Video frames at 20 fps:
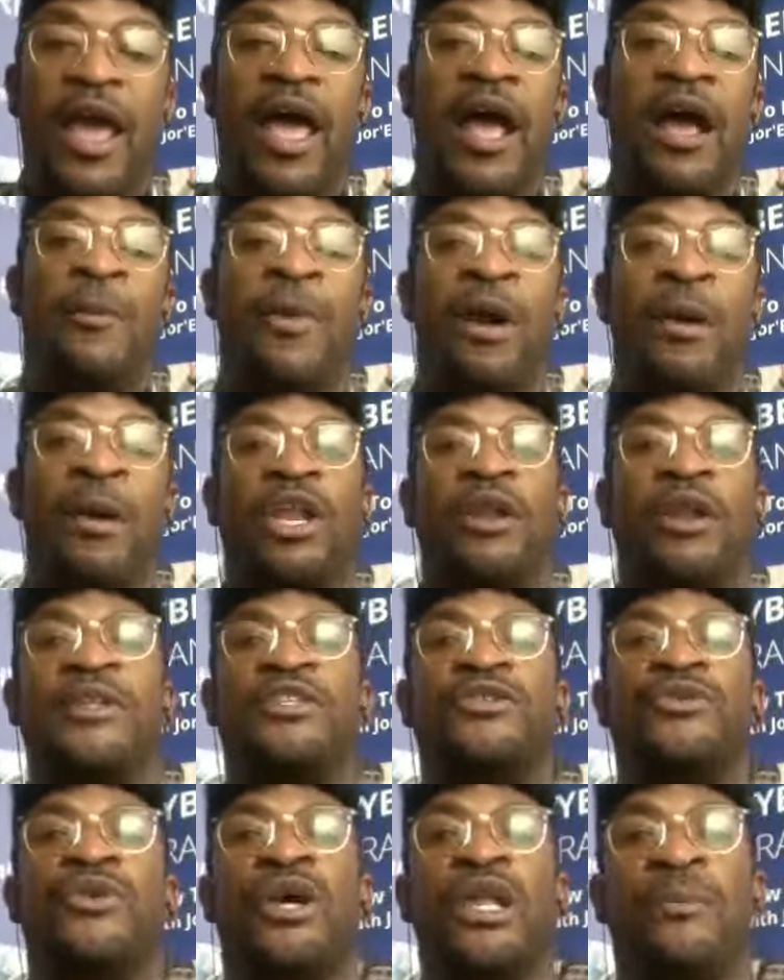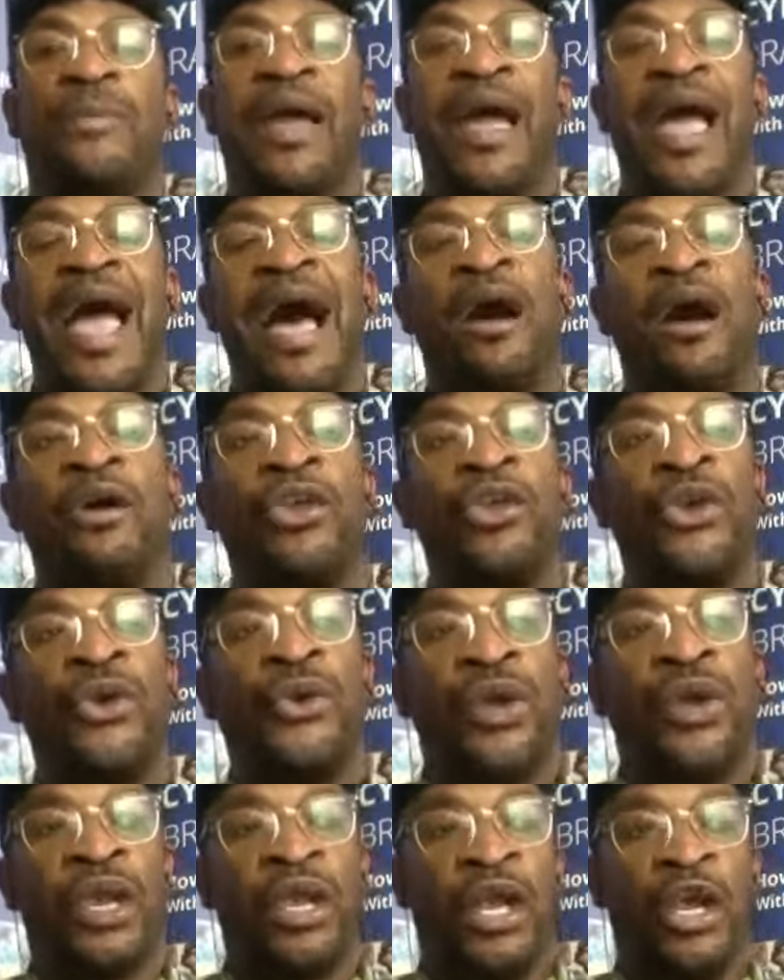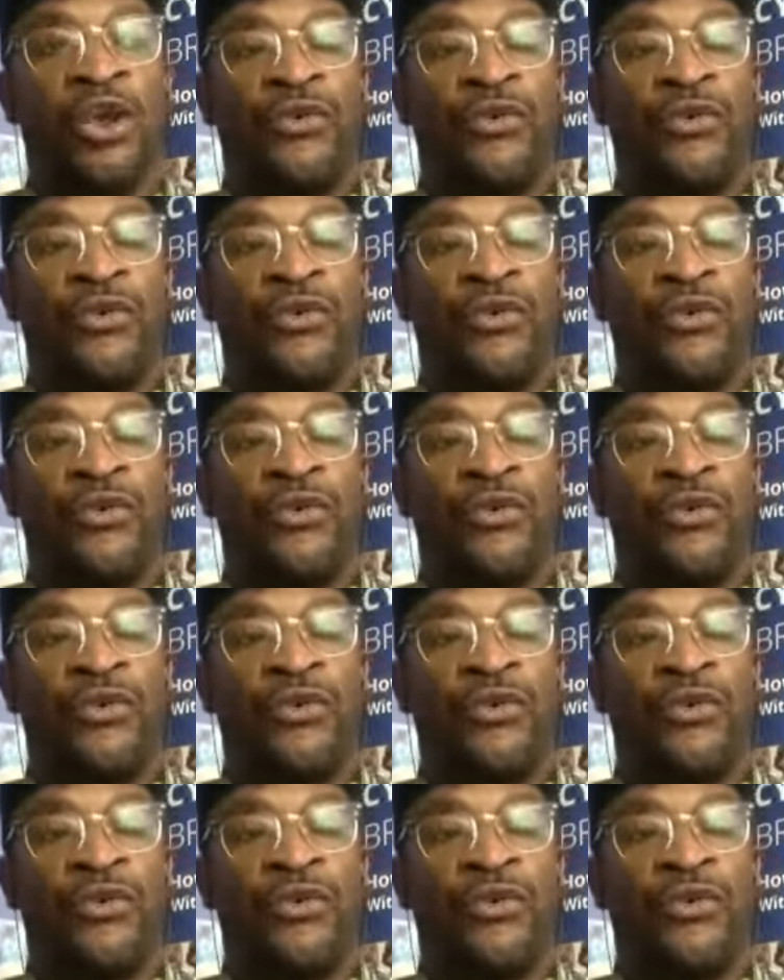where I'm going to be talking about how you can